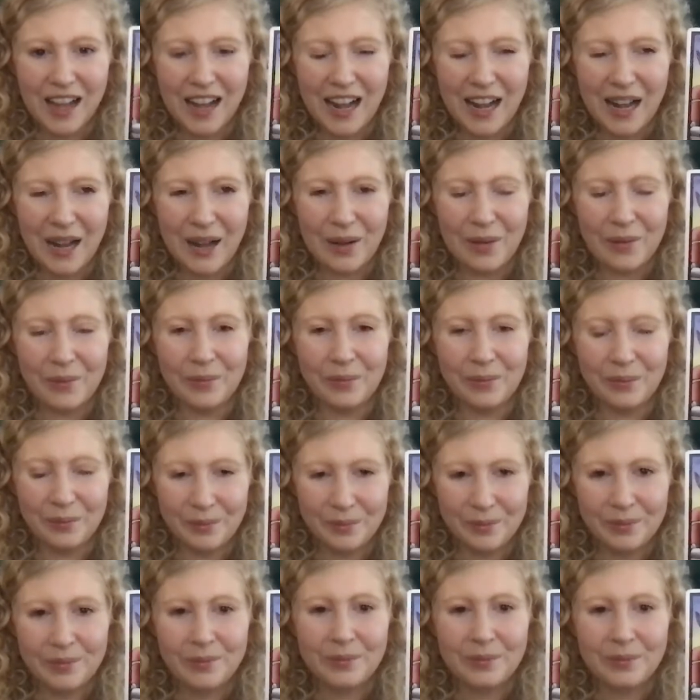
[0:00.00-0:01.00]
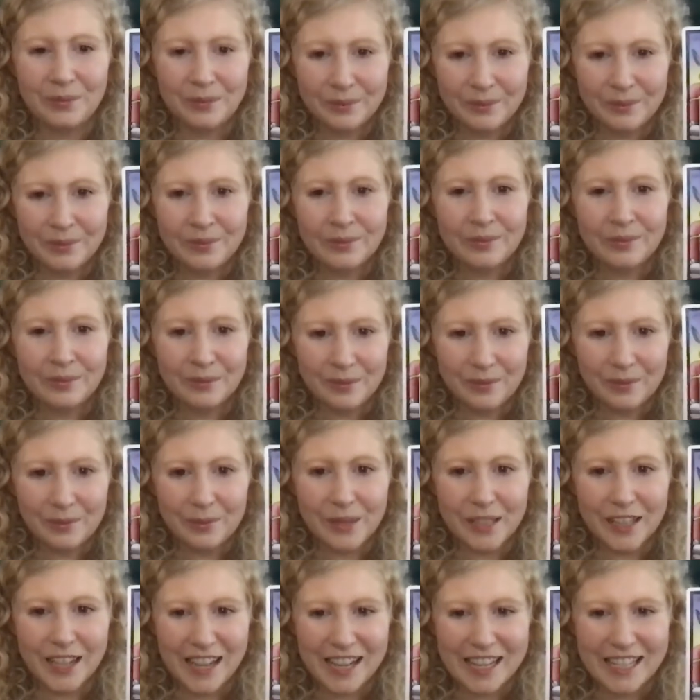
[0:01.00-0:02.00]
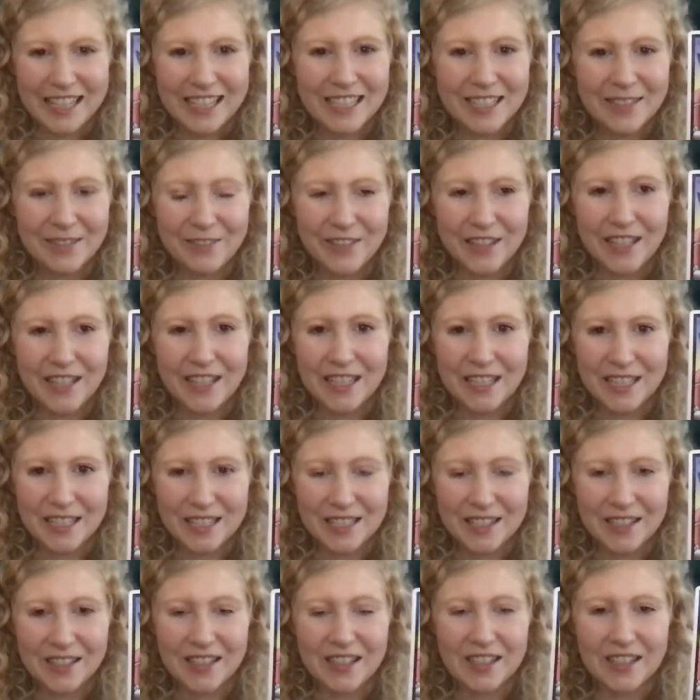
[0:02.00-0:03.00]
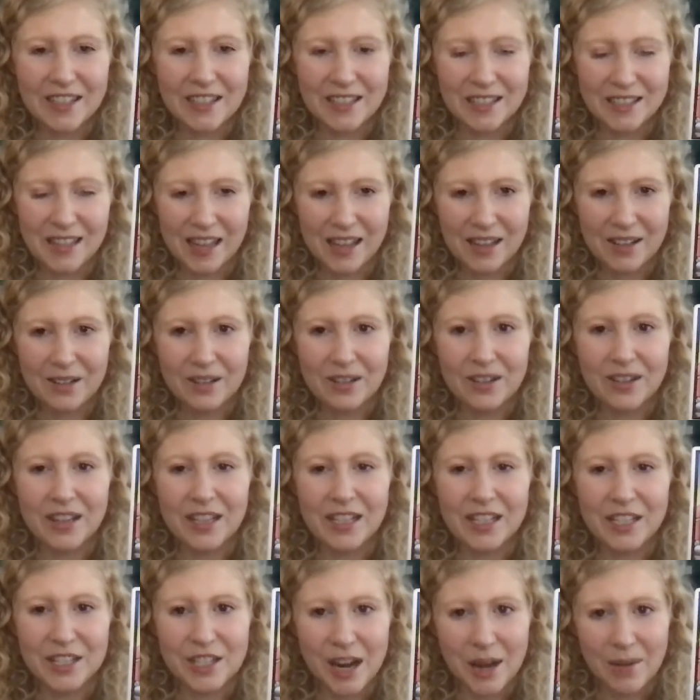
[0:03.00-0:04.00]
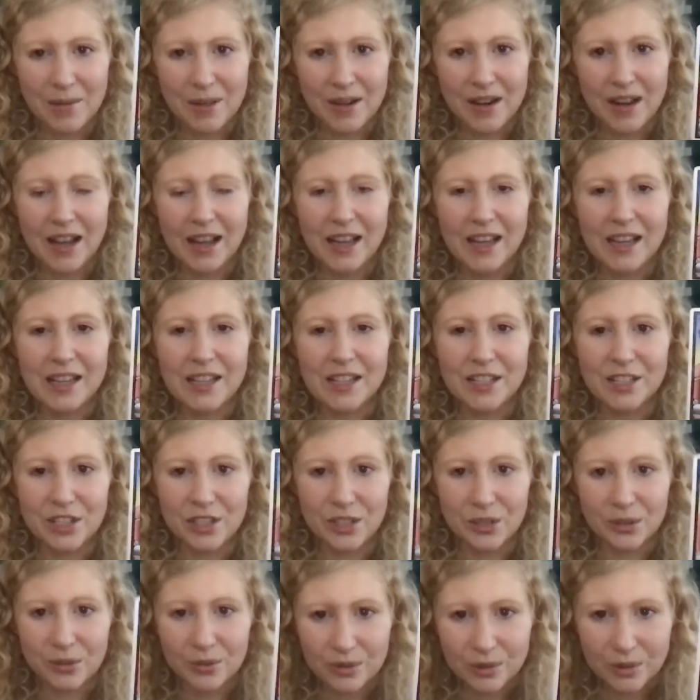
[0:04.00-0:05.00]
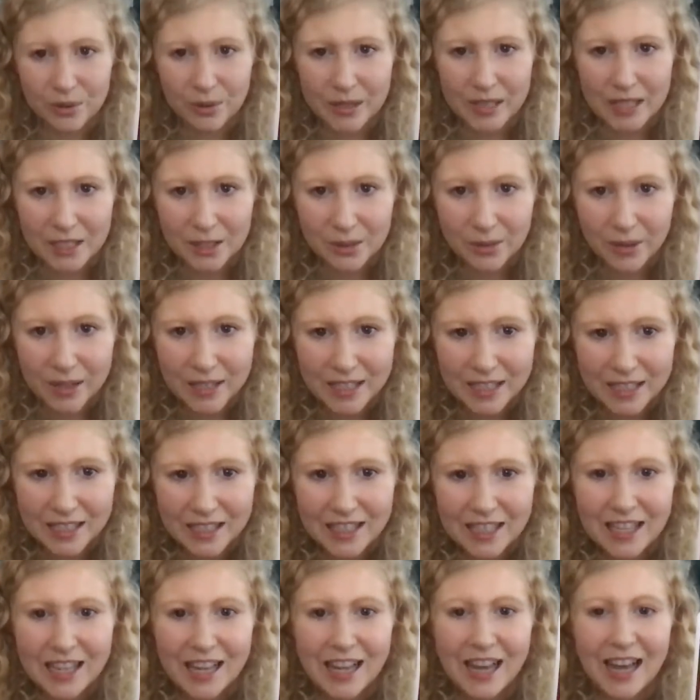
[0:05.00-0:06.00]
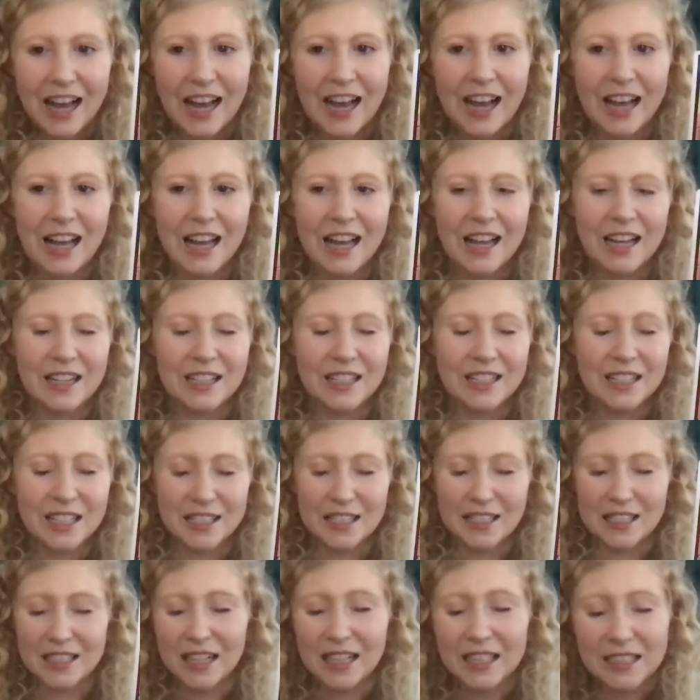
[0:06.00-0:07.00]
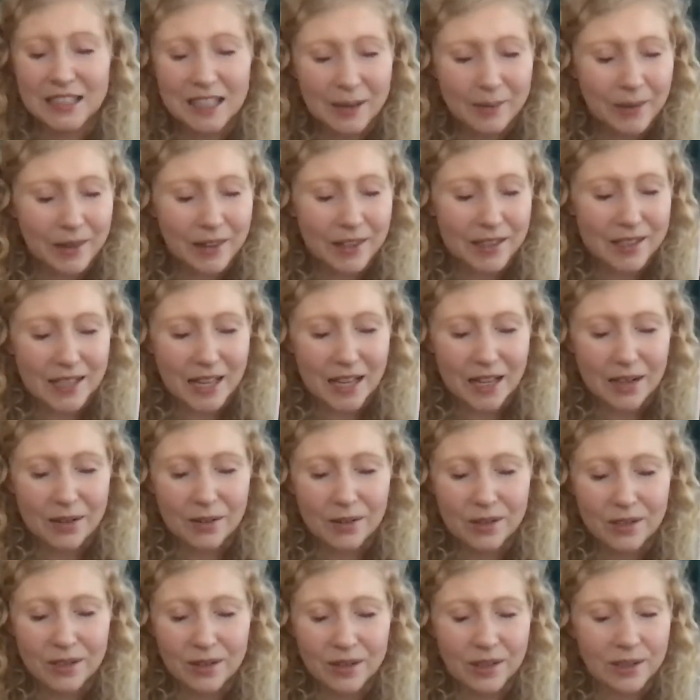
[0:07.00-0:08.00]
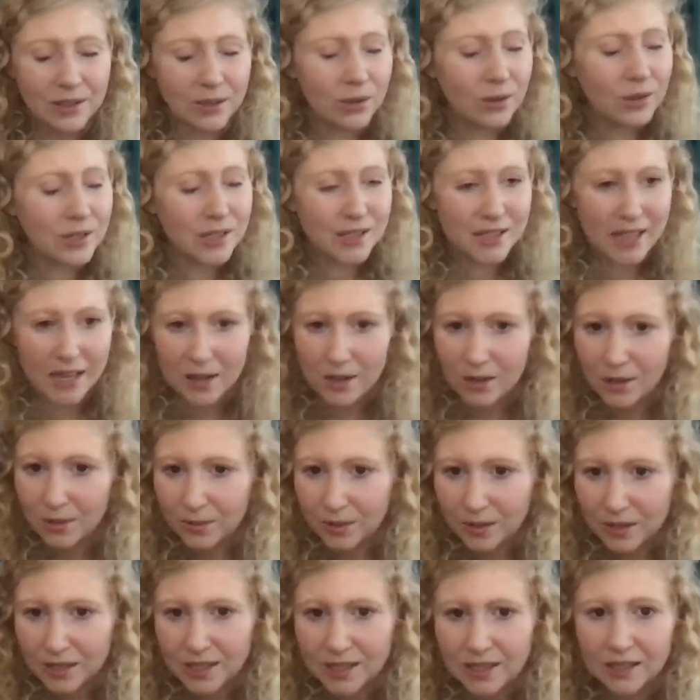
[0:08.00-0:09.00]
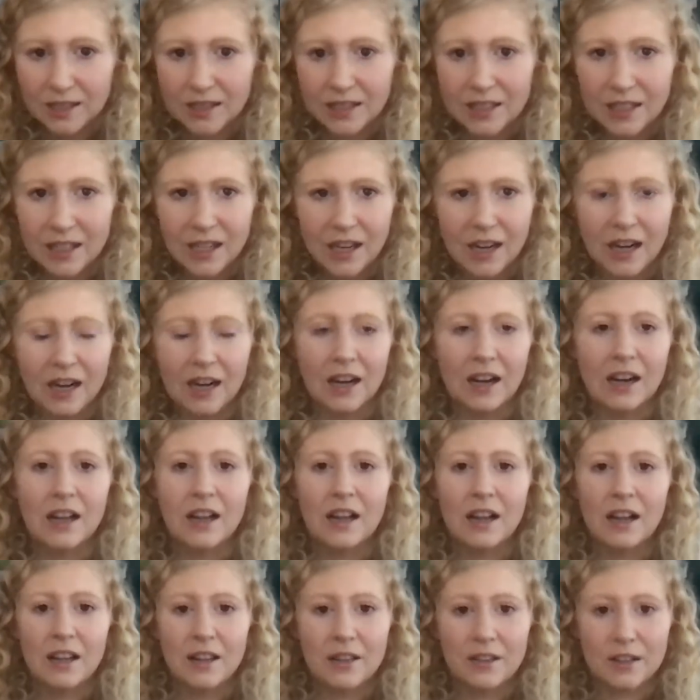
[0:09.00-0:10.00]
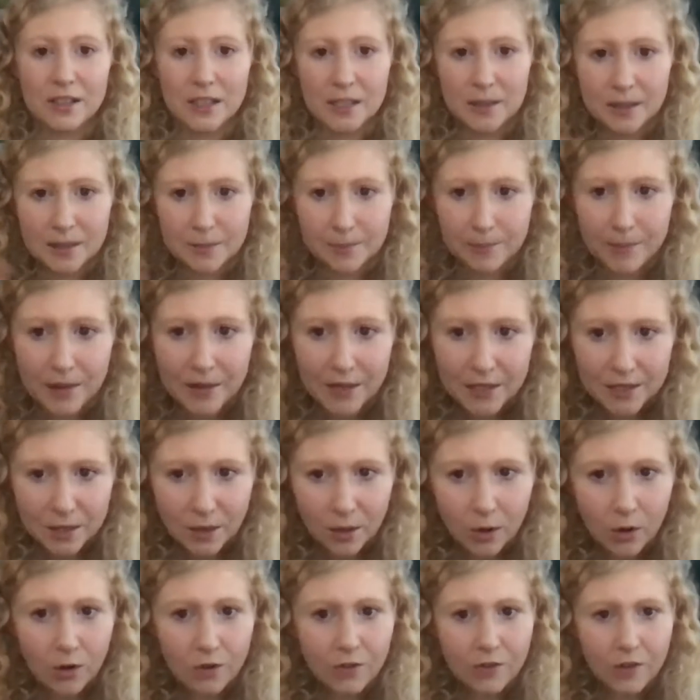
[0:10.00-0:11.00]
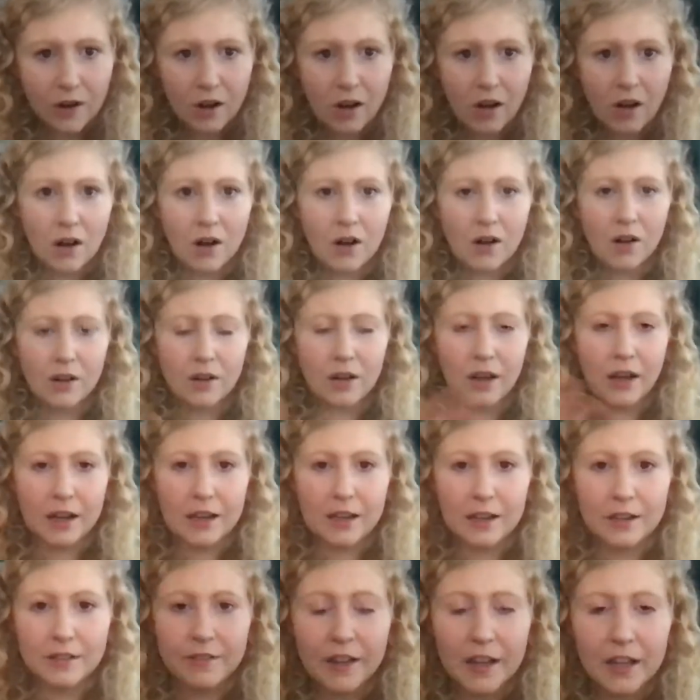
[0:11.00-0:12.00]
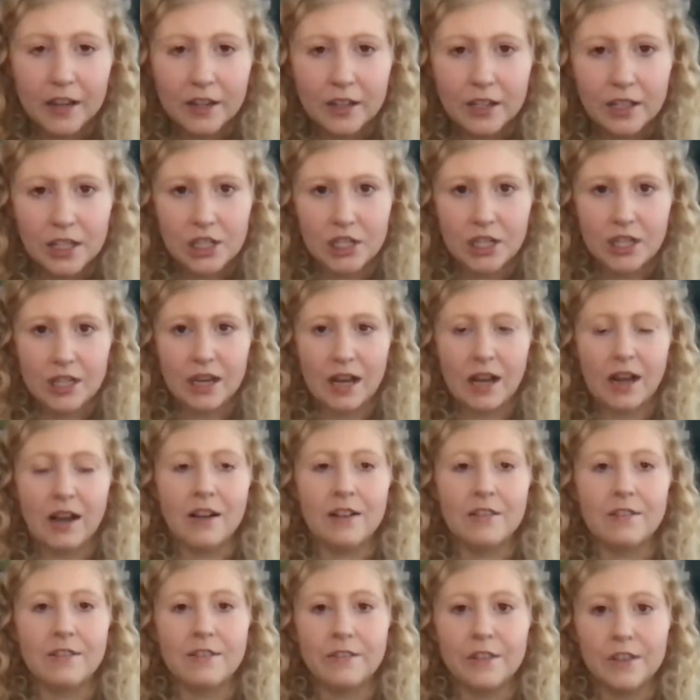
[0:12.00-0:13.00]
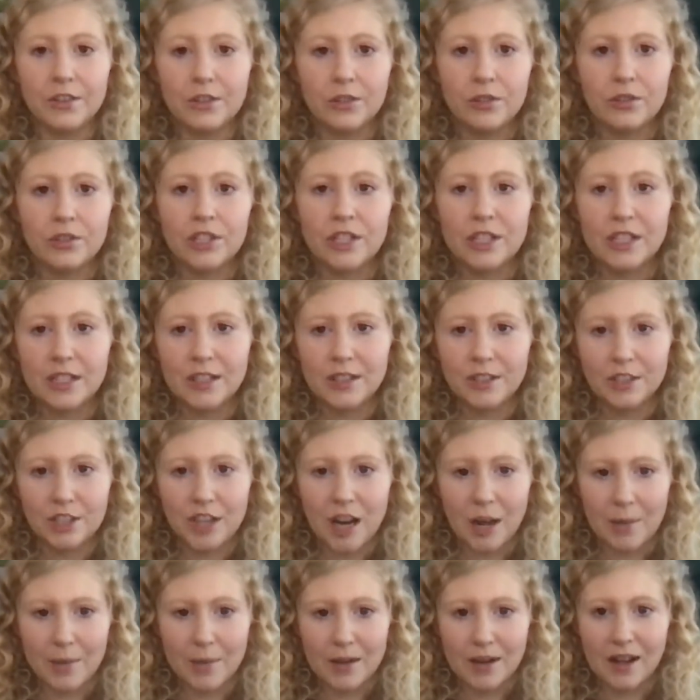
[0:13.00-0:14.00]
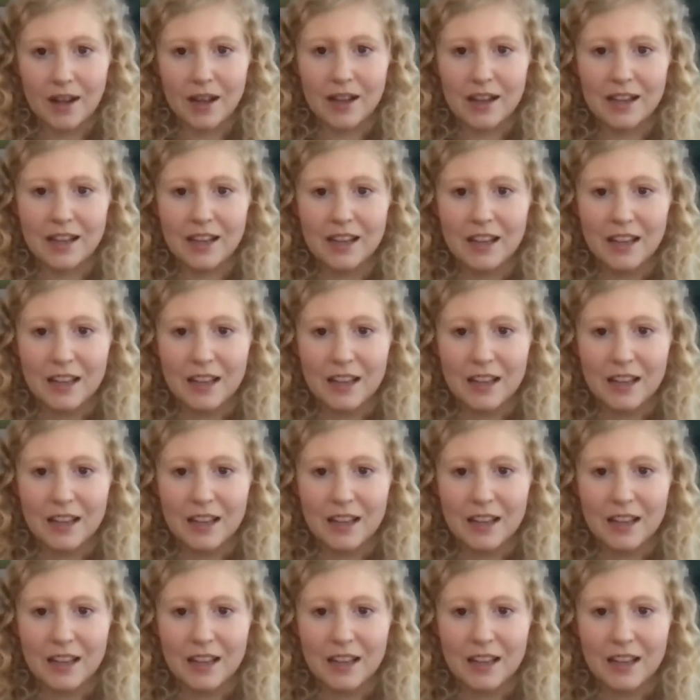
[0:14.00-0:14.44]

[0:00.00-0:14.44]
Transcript: Um, because Venus started her cycle in Gemini in June 2020. And she has a 19 month cycle. So, this whole cycle, we're still here. There's been this overall kind of energy of Venusian Gemini